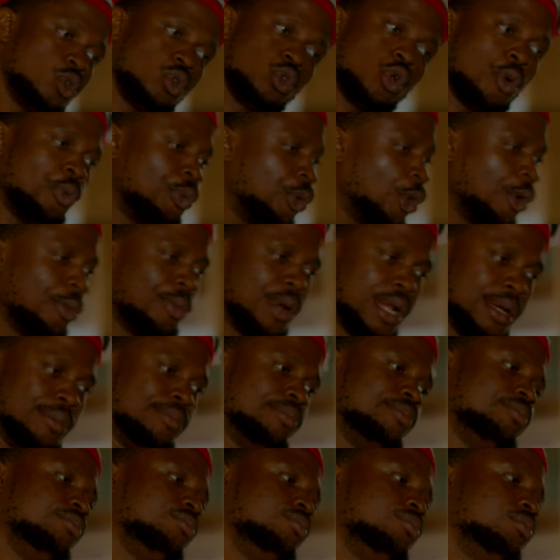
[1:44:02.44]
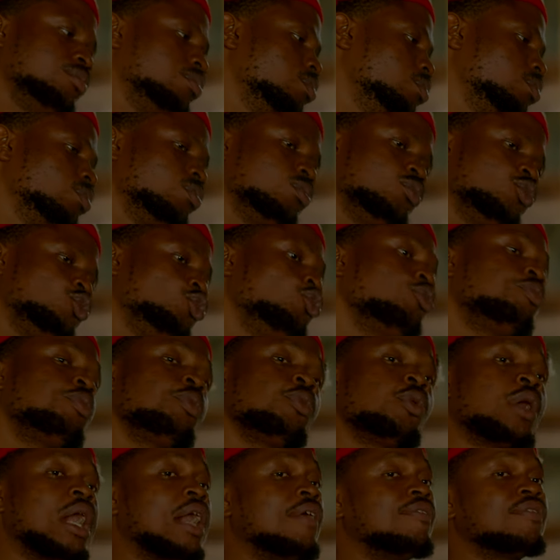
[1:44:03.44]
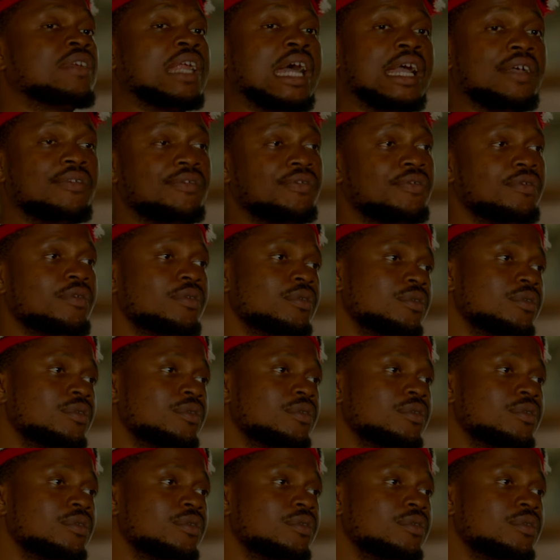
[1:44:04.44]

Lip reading: No problem. Do you people have knife?